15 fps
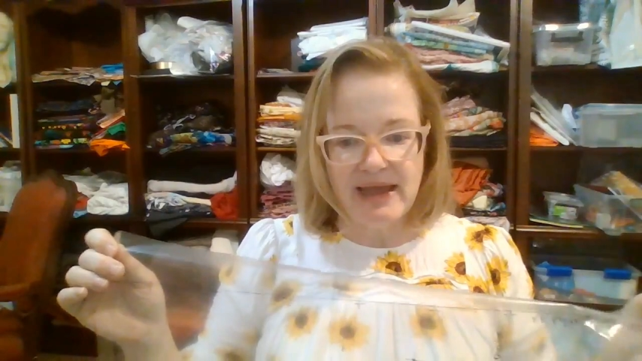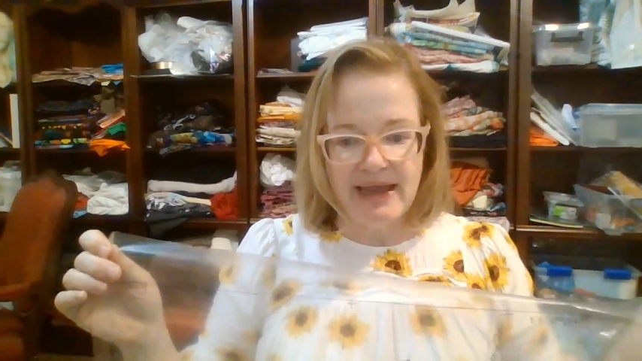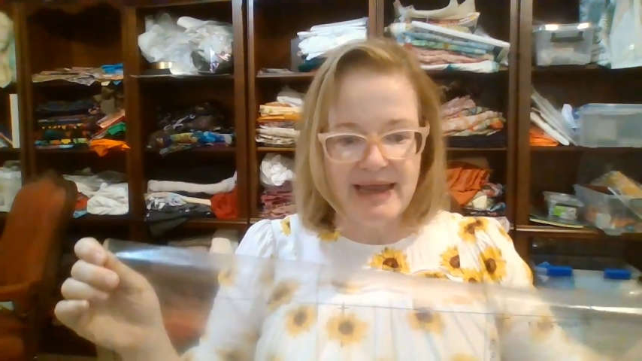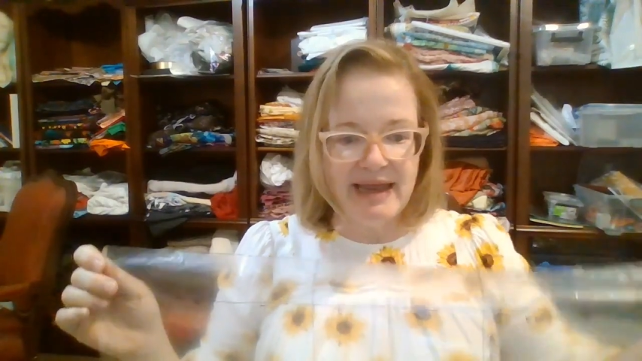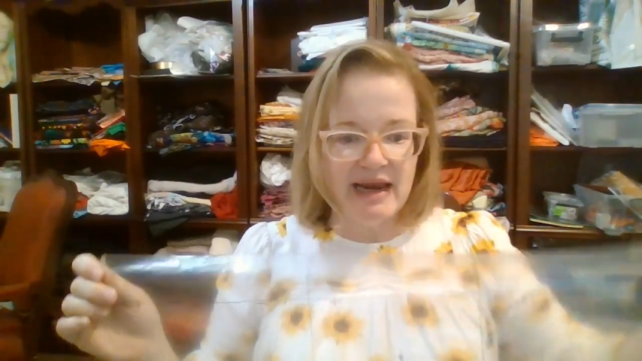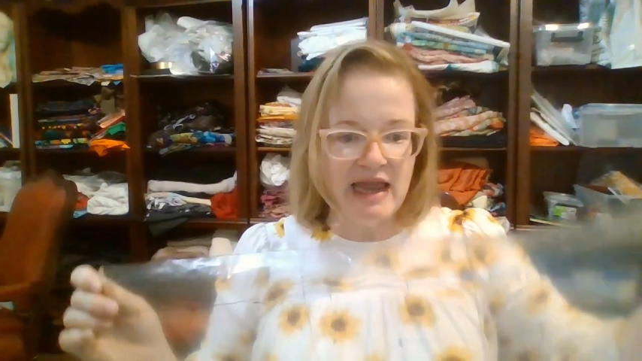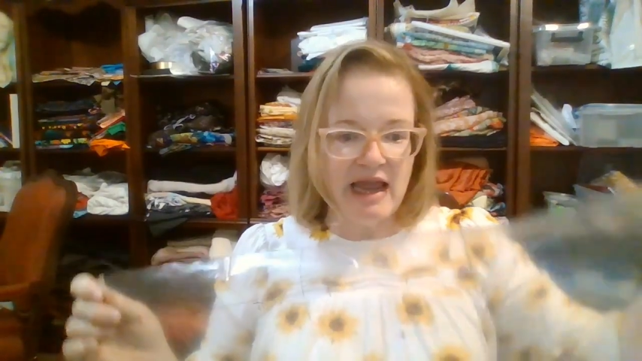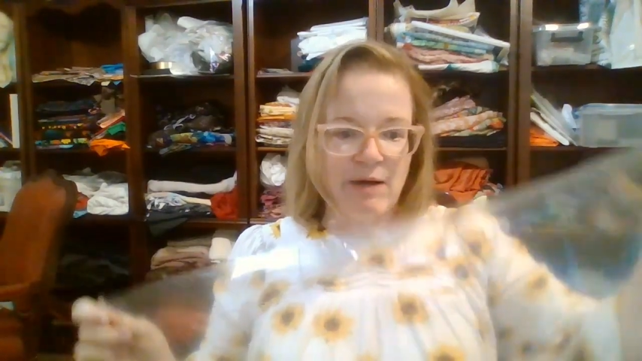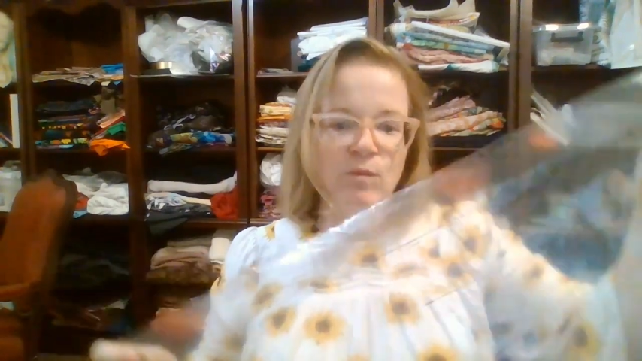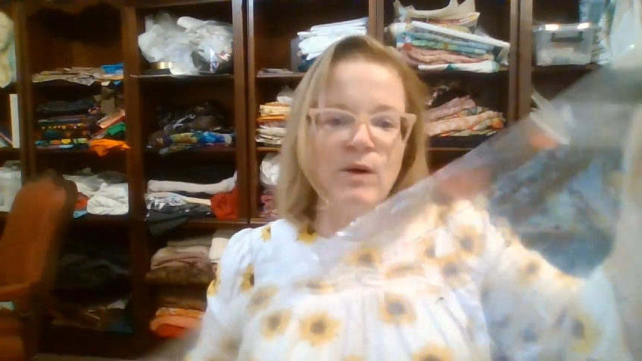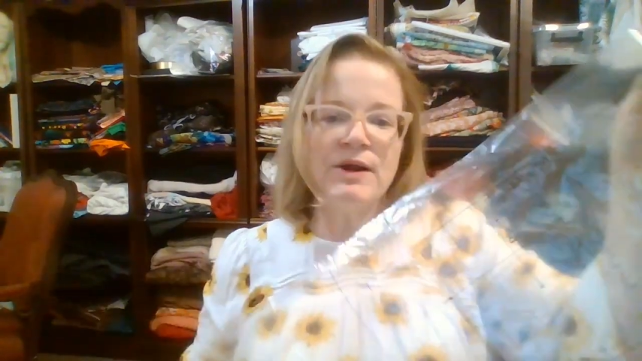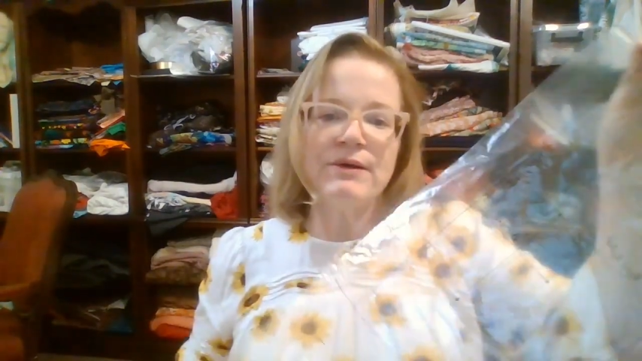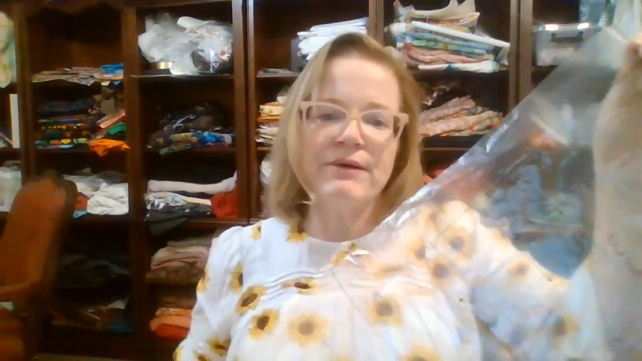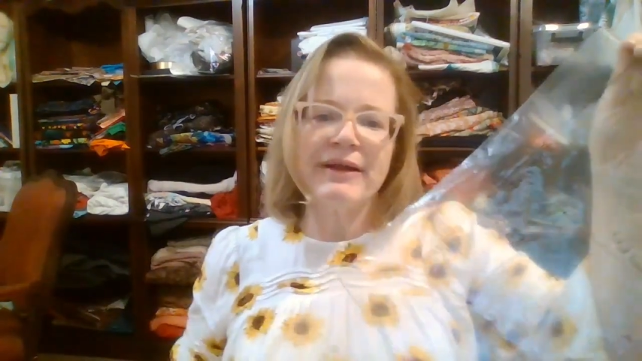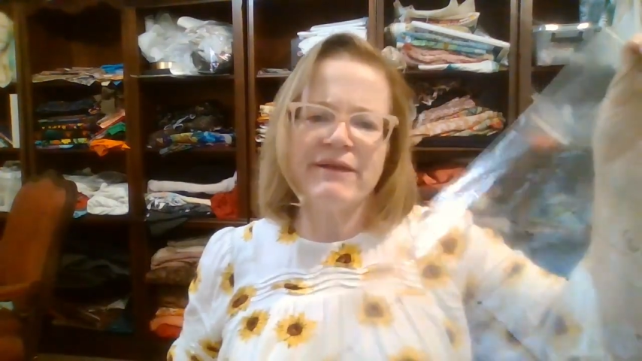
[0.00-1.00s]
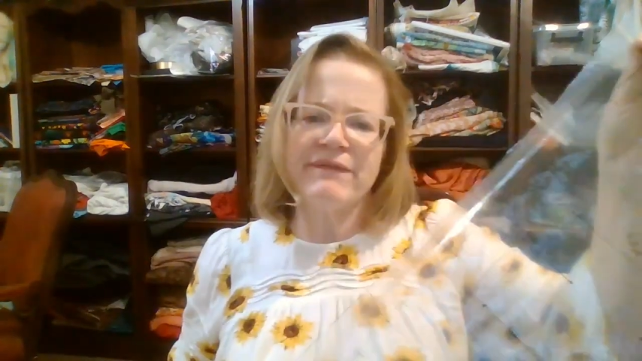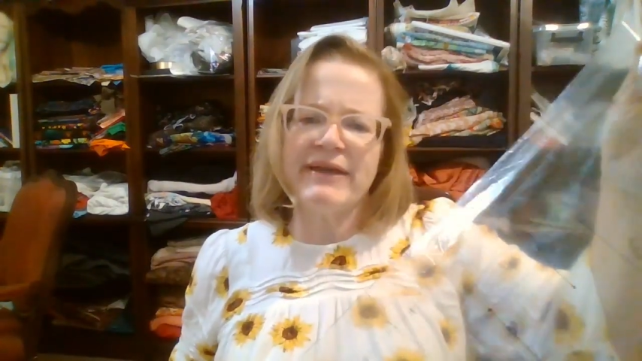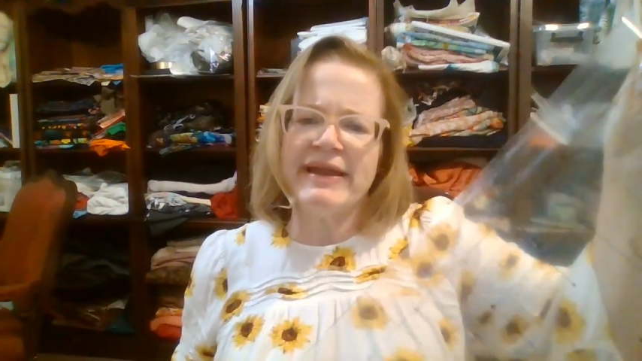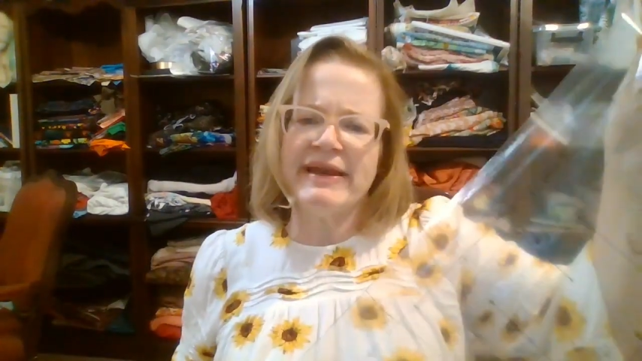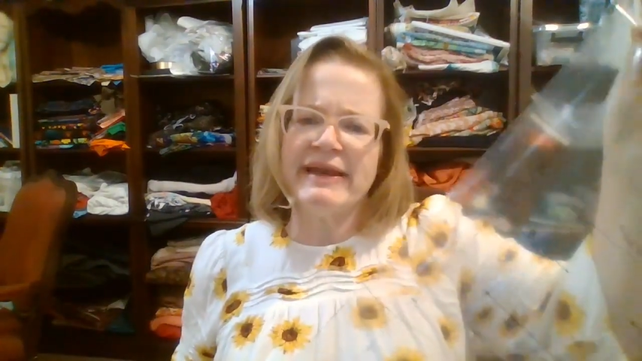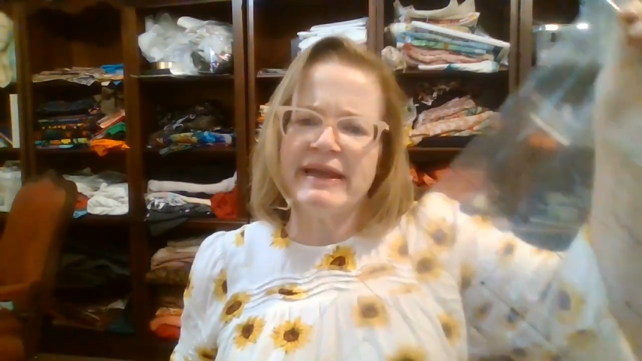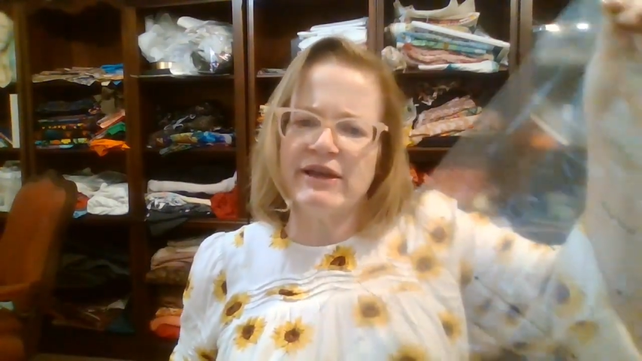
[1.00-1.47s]
And I'm wondering if
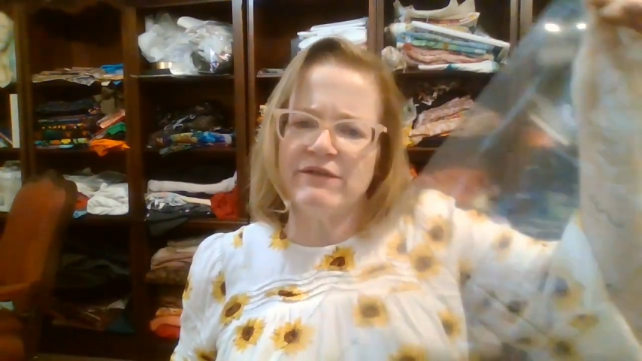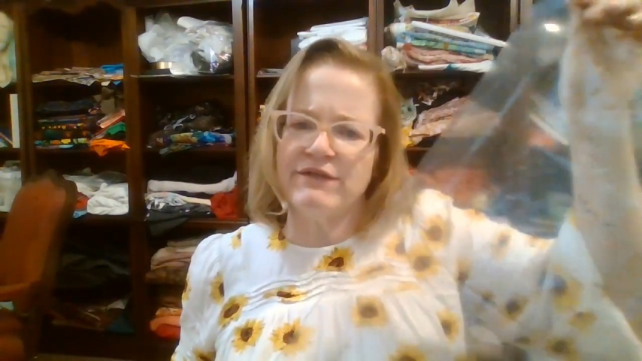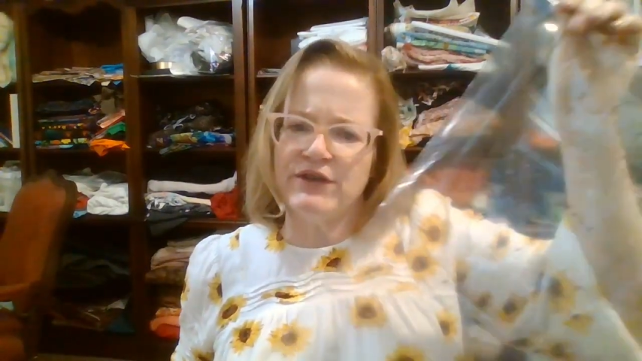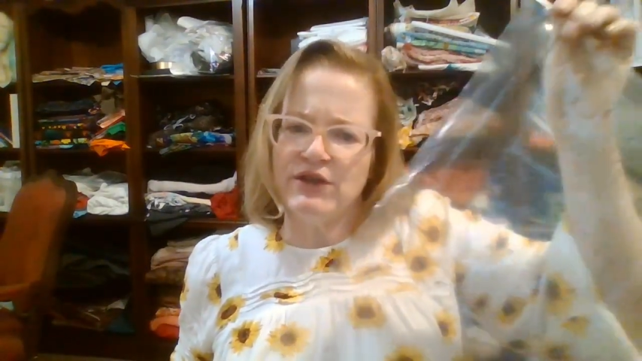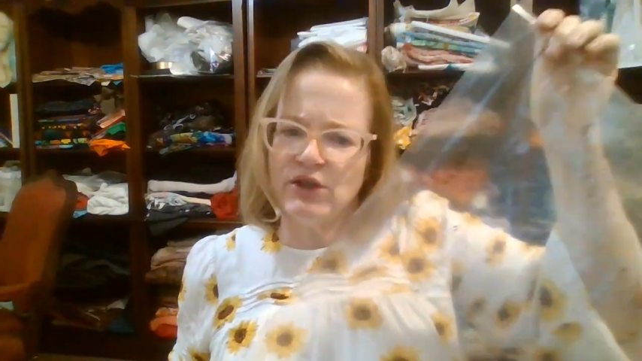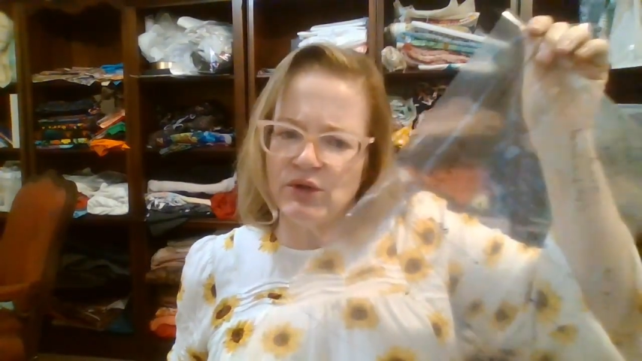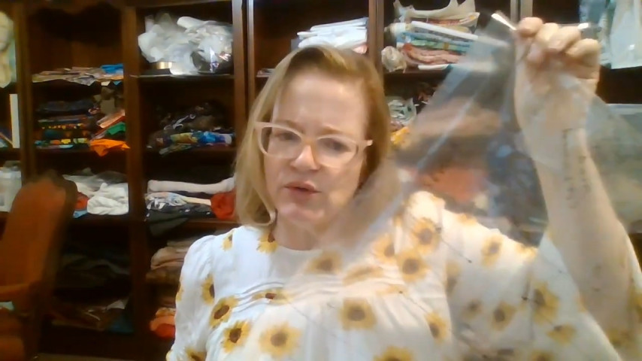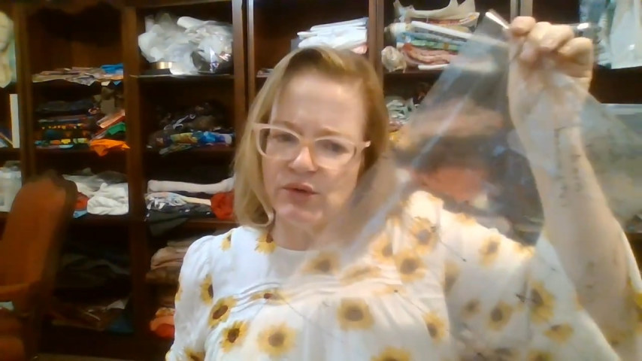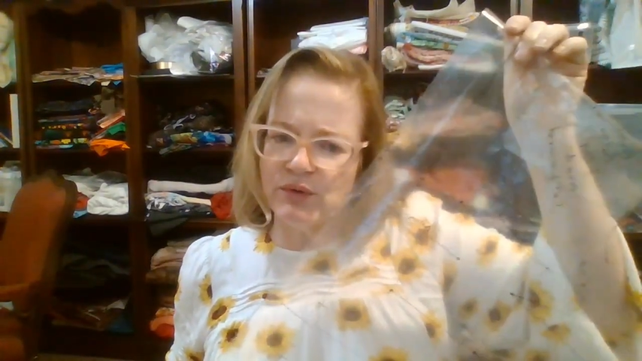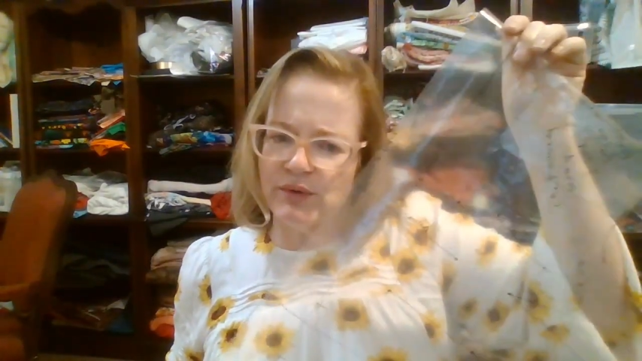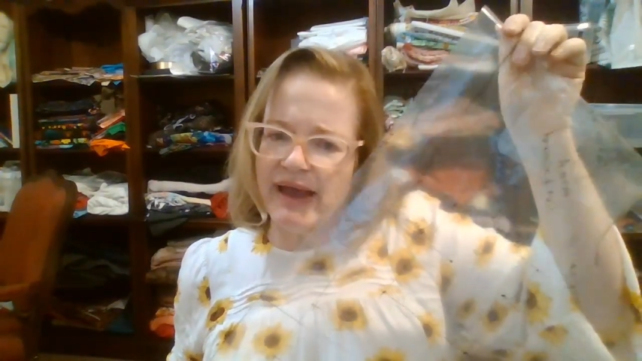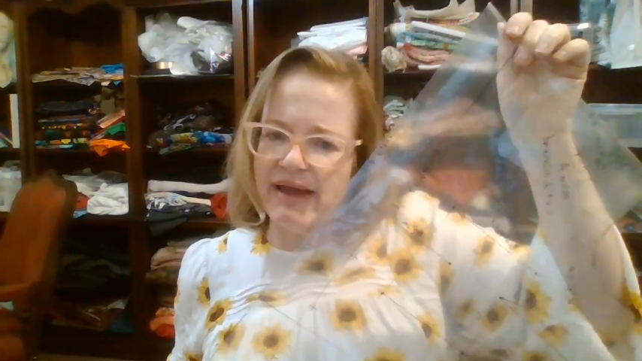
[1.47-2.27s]
any of you